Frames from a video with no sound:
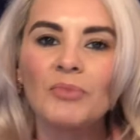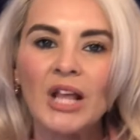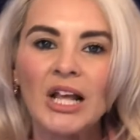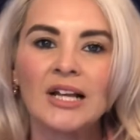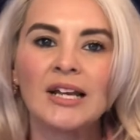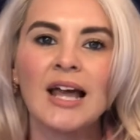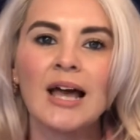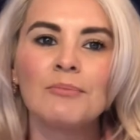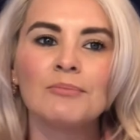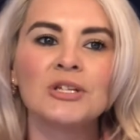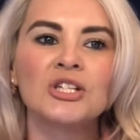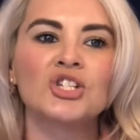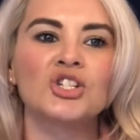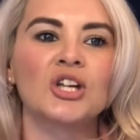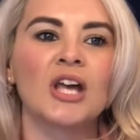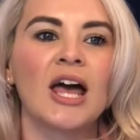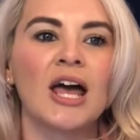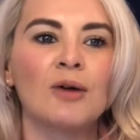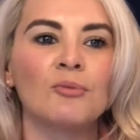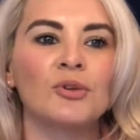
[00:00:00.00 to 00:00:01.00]
Let me
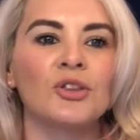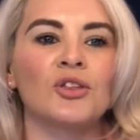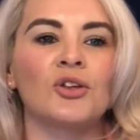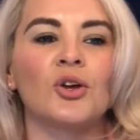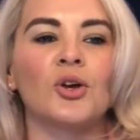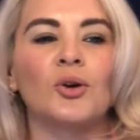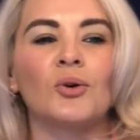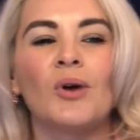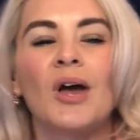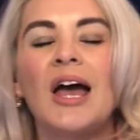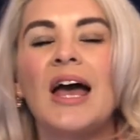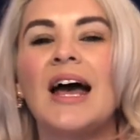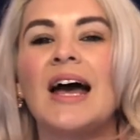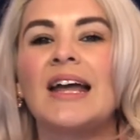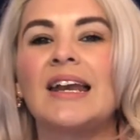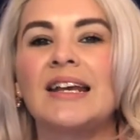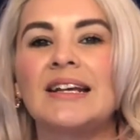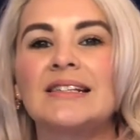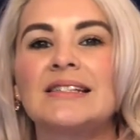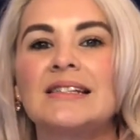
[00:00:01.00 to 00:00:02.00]
share with you
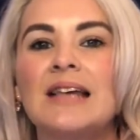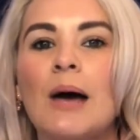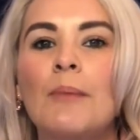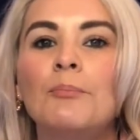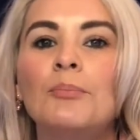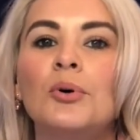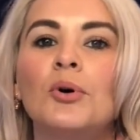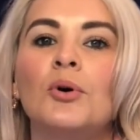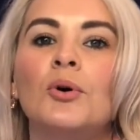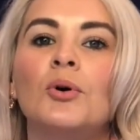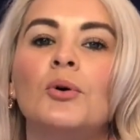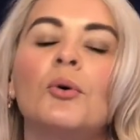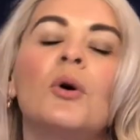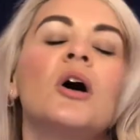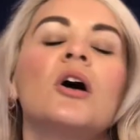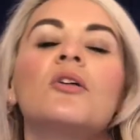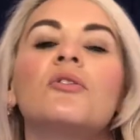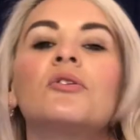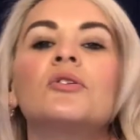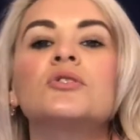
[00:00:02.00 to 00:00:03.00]
an example
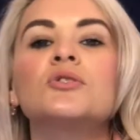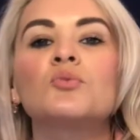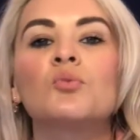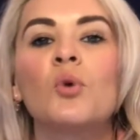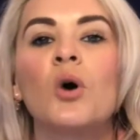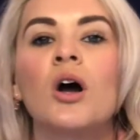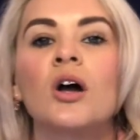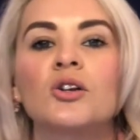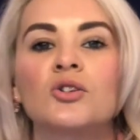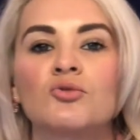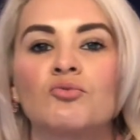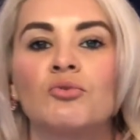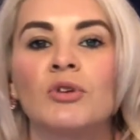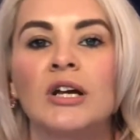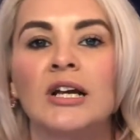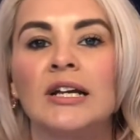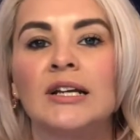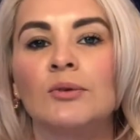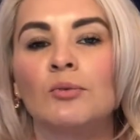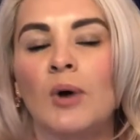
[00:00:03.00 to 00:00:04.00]
that's worked
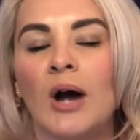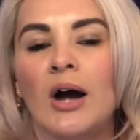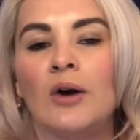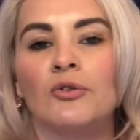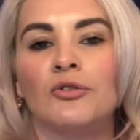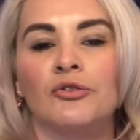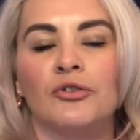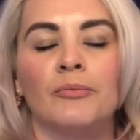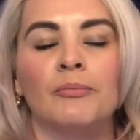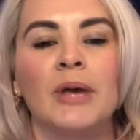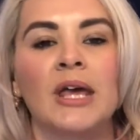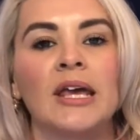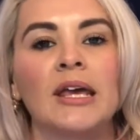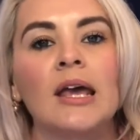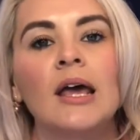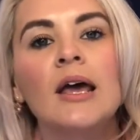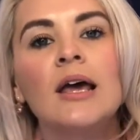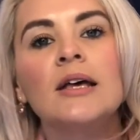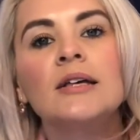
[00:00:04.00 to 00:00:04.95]
really well for me.